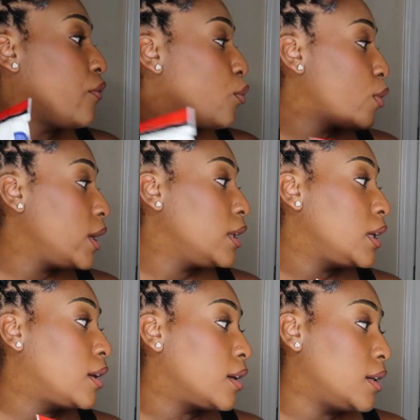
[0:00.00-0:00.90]

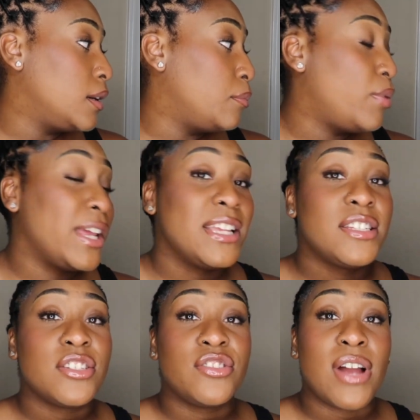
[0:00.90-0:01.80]
really good, but it
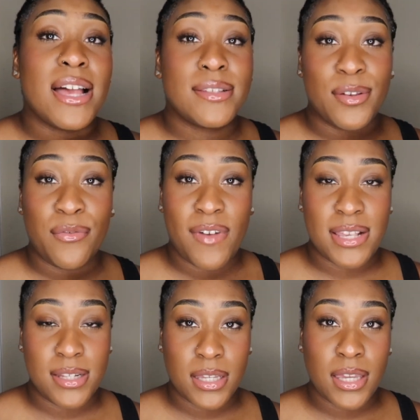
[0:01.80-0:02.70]
just dries so
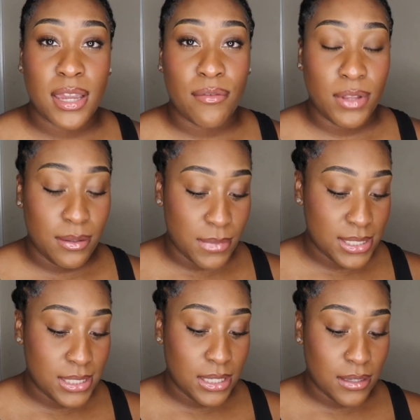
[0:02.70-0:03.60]
fast and it could get really
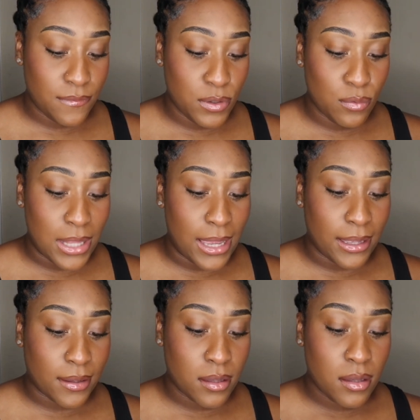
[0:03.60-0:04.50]
messy if you
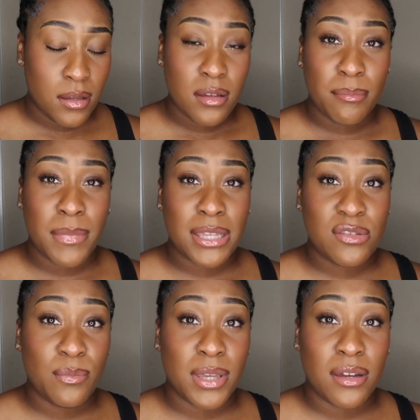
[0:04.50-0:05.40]
like make
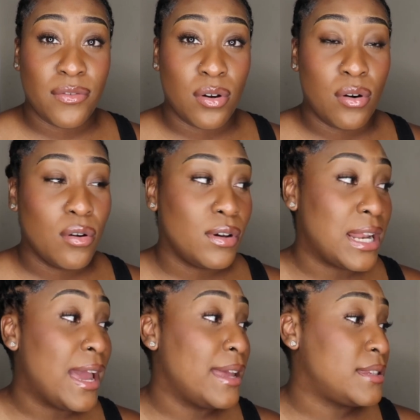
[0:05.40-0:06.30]
too big of a hole
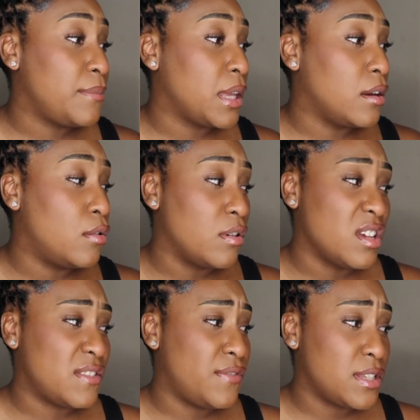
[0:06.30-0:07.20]
and I had to make a hole
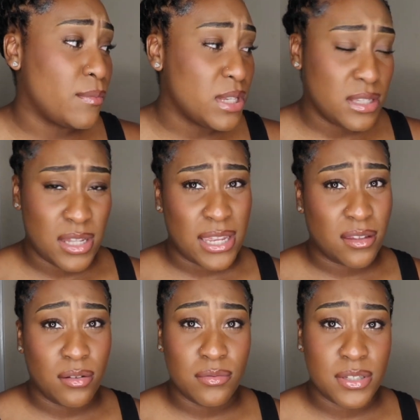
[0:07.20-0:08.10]
because for some reason
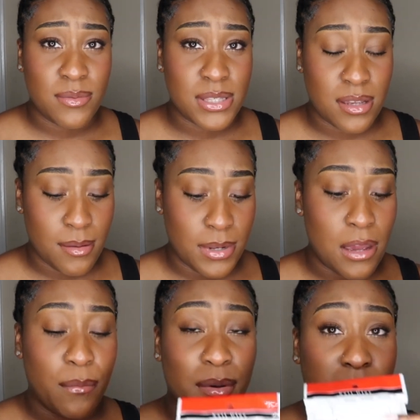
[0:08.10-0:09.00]
like the glue just wasn't coming
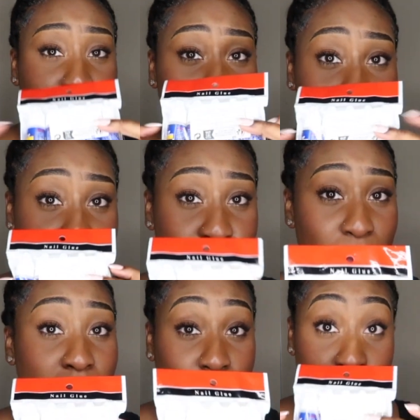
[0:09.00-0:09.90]
out but this
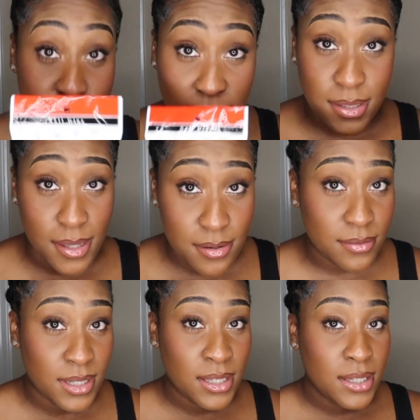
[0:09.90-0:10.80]
this
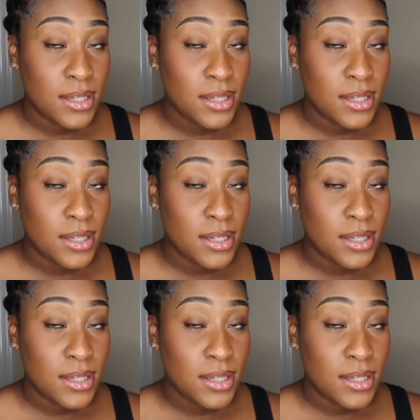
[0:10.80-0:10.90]
glue